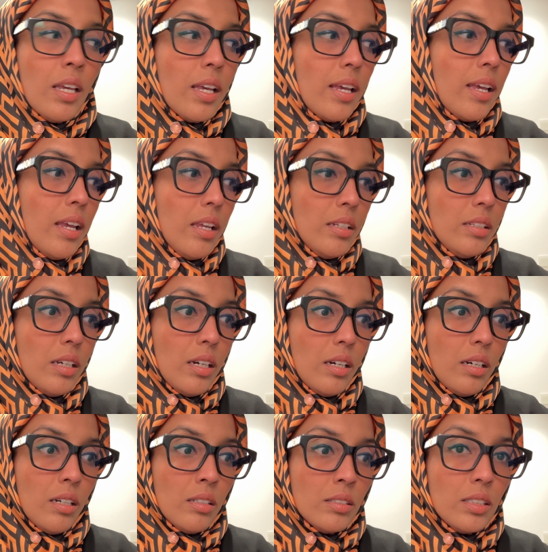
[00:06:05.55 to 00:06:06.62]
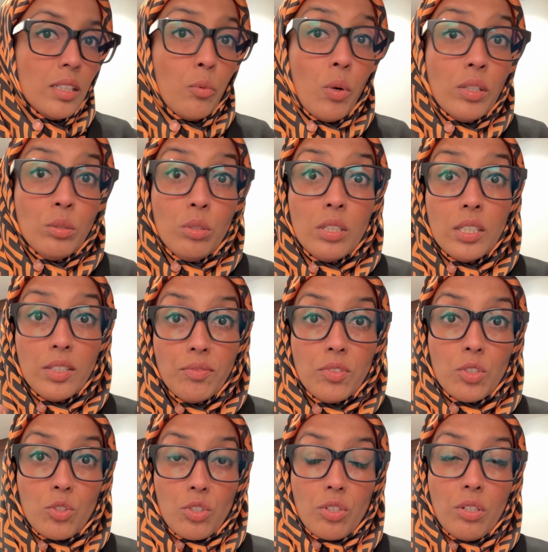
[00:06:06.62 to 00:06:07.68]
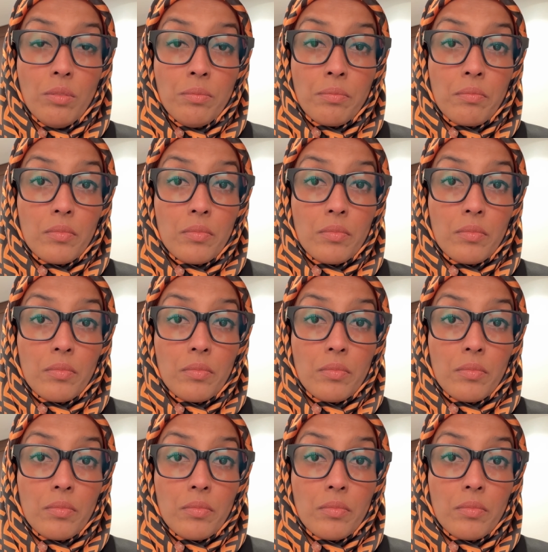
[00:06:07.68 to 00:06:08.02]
and they want to leave the job.